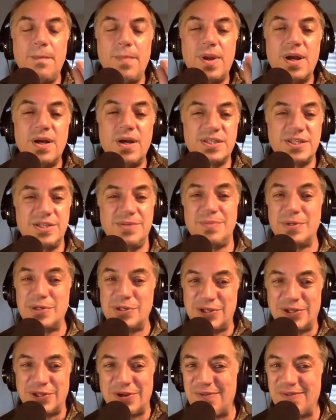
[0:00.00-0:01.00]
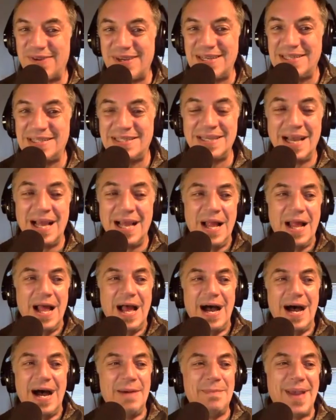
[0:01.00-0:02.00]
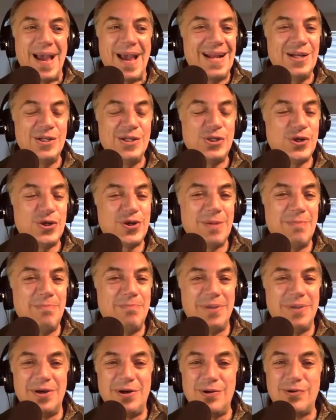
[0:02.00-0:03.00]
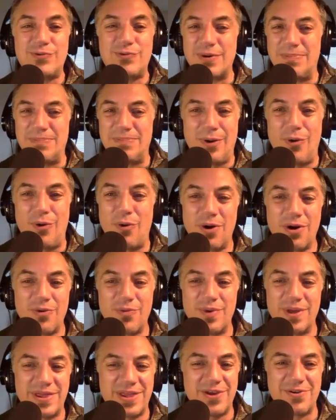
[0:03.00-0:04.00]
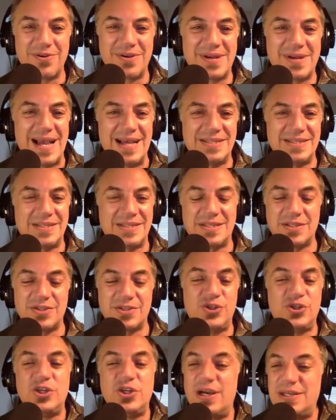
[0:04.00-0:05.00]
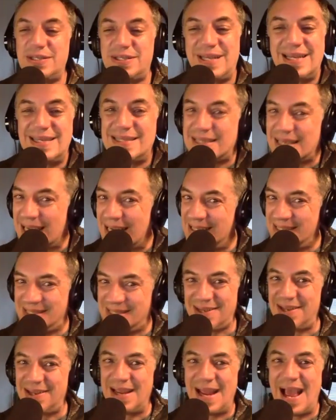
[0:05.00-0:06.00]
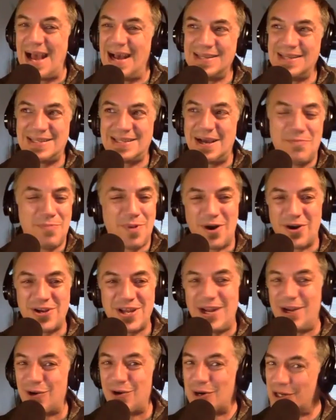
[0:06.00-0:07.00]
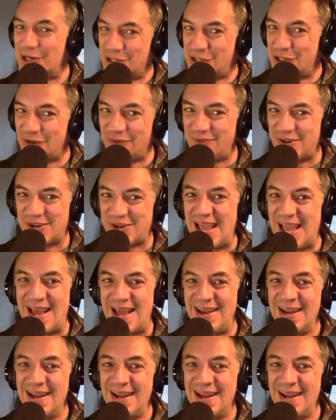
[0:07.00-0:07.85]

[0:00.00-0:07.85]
customer service, a manager can build rapport with your guests just as easily as a bartender or a server can.